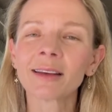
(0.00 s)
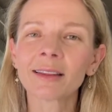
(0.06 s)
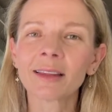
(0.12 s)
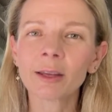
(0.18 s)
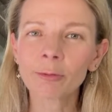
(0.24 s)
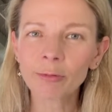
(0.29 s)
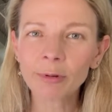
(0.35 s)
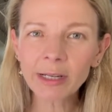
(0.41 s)

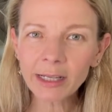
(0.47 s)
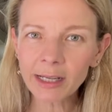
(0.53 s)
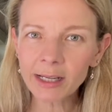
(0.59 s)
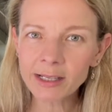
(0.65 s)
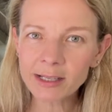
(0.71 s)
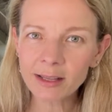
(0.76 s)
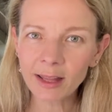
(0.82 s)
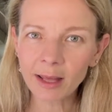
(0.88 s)
They're really
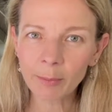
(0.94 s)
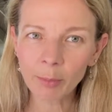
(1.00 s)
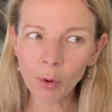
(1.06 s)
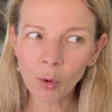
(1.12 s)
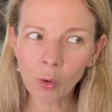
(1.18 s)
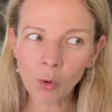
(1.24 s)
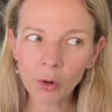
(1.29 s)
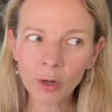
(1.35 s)
into their
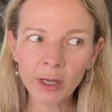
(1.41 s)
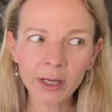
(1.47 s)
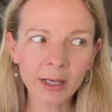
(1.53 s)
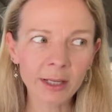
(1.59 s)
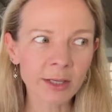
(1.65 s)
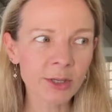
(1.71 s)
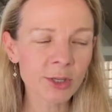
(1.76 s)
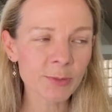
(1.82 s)
pork
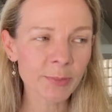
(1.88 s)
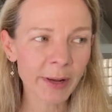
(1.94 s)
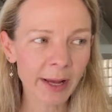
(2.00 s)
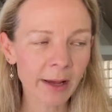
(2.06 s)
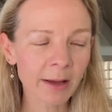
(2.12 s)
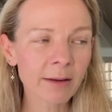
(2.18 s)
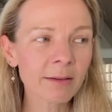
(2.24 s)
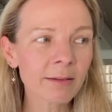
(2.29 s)
in
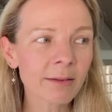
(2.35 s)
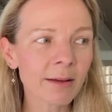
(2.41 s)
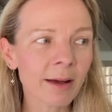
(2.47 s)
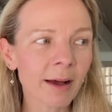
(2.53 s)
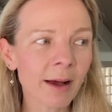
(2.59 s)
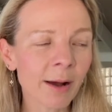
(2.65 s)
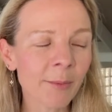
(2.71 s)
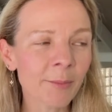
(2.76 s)

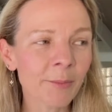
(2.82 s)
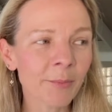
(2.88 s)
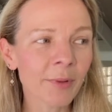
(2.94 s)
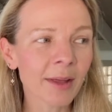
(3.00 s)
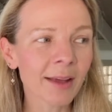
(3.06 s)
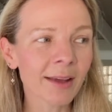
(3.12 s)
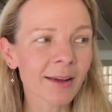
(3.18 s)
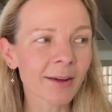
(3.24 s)
Japan,
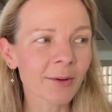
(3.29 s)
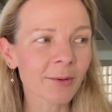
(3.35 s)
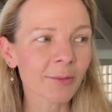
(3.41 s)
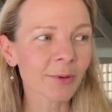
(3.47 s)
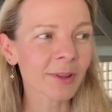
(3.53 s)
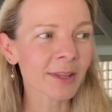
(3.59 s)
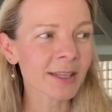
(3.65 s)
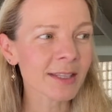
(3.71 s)

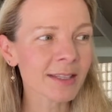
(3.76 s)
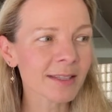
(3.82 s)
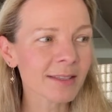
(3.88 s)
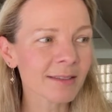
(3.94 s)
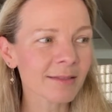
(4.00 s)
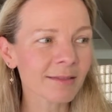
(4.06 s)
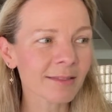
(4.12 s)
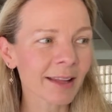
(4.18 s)
with
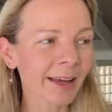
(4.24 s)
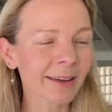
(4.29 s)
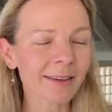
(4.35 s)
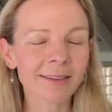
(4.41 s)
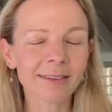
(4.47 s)
this like